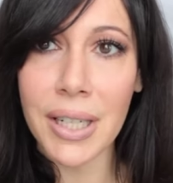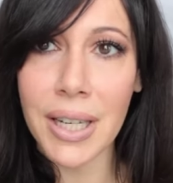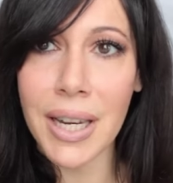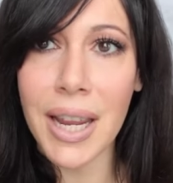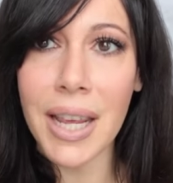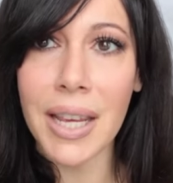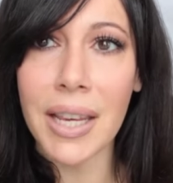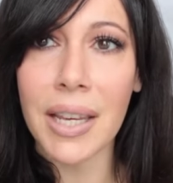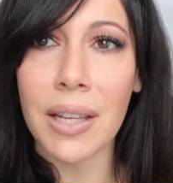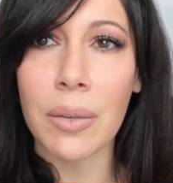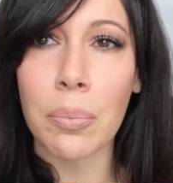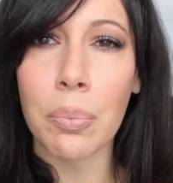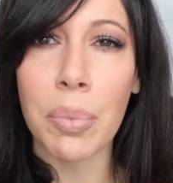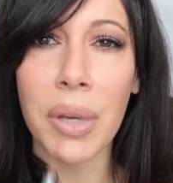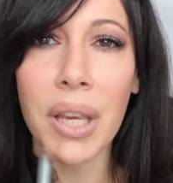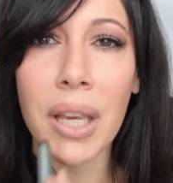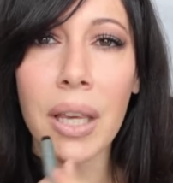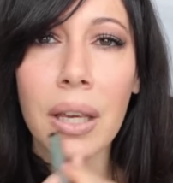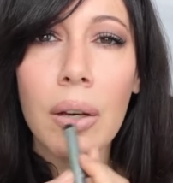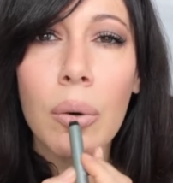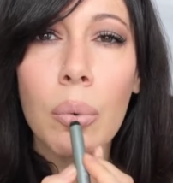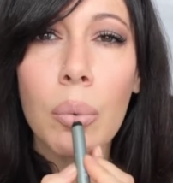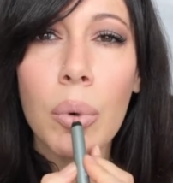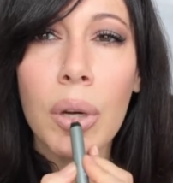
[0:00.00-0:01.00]
Naked
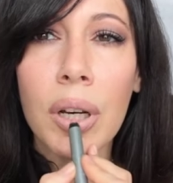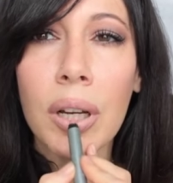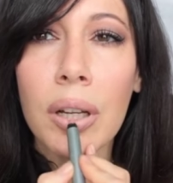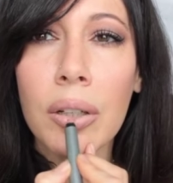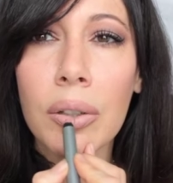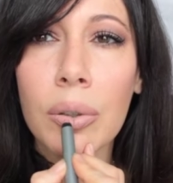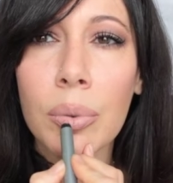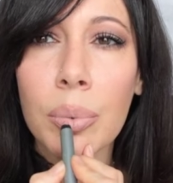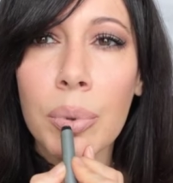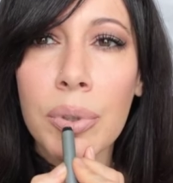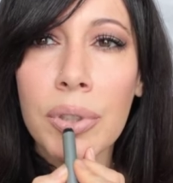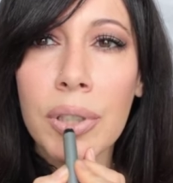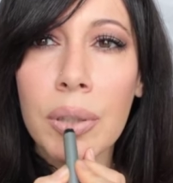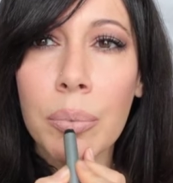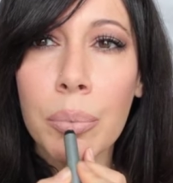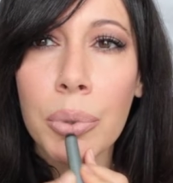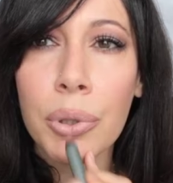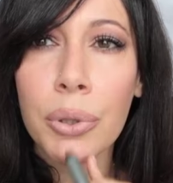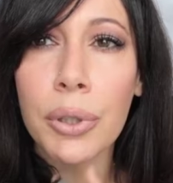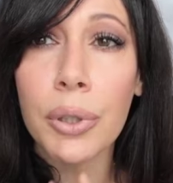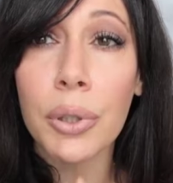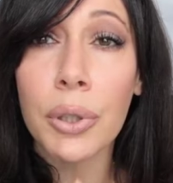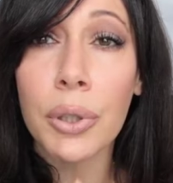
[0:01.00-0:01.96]
Pink 100% Pure